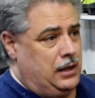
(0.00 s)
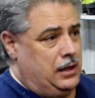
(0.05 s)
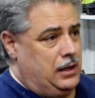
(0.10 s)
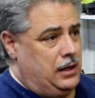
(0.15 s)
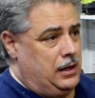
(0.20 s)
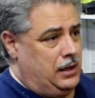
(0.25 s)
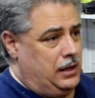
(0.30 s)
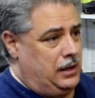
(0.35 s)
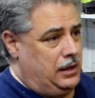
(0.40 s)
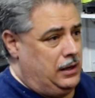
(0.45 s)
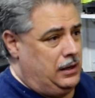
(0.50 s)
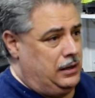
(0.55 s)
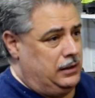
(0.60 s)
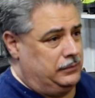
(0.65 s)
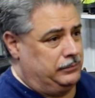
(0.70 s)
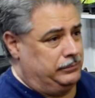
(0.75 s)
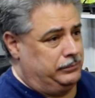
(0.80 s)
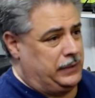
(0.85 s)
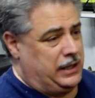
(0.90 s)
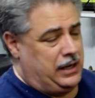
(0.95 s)

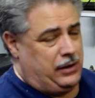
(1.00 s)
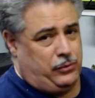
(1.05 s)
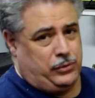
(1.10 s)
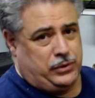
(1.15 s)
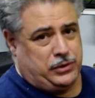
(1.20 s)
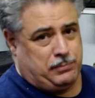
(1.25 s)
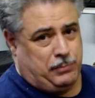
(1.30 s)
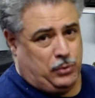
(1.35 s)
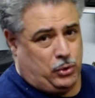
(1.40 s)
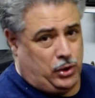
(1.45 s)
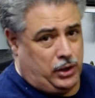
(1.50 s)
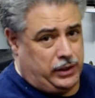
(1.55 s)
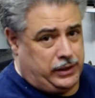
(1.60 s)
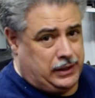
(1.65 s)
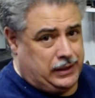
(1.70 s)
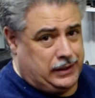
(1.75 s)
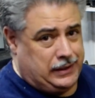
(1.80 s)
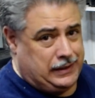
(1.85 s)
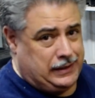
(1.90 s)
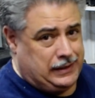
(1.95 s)
but I was
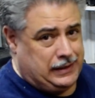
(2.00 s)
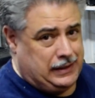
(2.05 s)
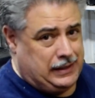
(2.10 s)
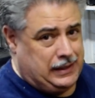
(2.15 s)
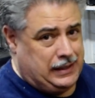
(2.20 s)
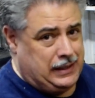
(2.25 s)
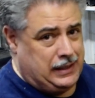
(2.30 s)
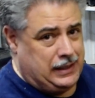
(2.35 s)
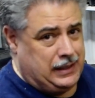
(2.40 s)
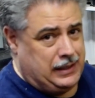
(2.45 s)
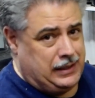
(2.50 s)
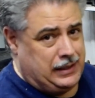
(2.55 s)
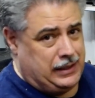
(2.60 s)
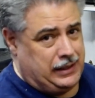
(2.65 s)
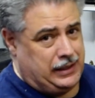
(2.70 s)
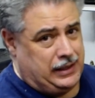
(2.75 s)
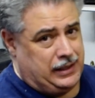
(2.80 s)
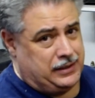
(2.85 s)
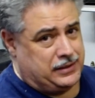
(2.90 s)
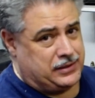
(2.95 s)
bored and I
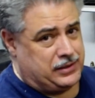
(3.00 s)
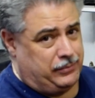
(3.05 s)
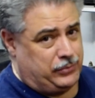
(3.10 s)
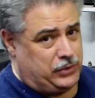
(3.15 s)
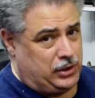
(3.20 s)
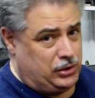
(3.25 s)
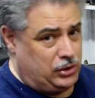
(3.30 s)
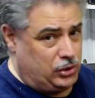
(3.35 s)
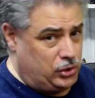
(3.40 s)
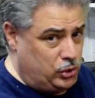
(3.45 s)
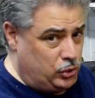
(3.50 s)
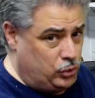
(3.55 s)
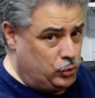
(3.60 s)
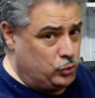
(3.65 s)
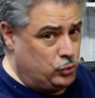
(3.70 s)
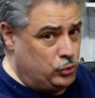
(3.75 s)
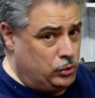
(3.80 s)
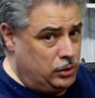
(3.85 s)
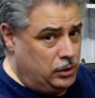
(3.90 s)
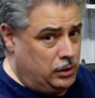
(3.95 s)
needed something to
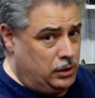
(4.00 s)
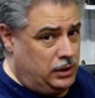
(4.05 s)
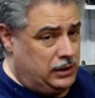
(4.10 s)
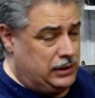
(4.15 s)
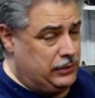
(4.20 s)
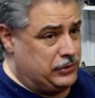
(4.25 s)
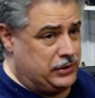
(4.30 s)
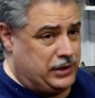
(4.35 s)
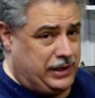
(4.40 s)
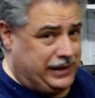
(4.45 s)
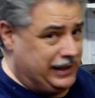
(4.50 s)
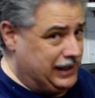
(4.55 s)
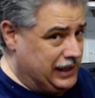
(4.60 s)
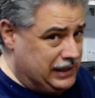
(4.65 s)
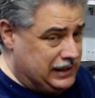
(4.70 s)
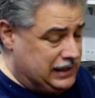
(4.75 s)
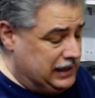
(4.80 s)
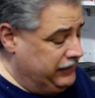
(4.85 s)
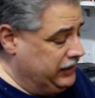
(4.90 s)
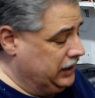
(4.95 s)
do. There was nothing
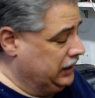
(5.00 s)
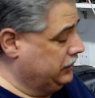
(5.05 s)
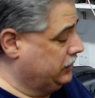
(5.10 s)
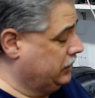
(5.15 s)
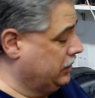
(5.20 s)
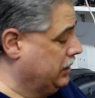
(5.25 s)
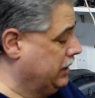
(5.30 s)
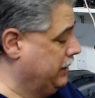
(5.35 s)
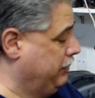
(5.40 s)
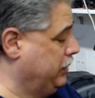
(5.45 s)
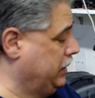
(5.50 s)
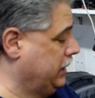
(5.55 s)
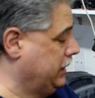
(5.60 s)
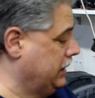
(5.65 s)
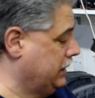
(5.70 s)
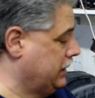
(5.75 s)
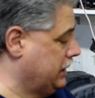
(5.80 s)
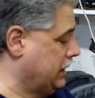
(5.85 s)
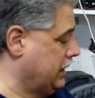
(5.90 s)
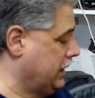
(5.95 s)
on TV, so I put
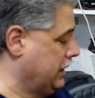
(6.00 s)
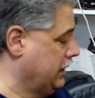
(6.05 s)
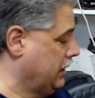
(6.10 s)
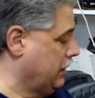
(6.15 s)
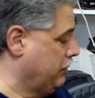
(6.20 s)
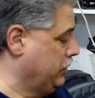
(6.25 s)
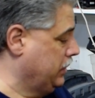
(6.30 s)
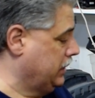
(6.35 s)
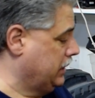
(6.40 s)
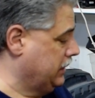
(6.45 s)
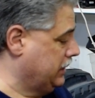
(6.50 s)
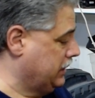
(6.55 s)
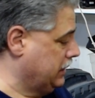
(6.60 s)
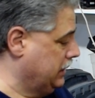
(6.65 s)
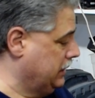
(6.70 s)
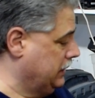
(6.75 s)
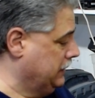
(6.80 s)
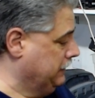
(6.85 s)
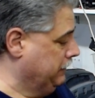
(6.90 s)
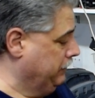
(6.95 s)
this on. I put this
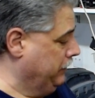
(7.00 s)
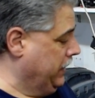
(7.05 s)
in.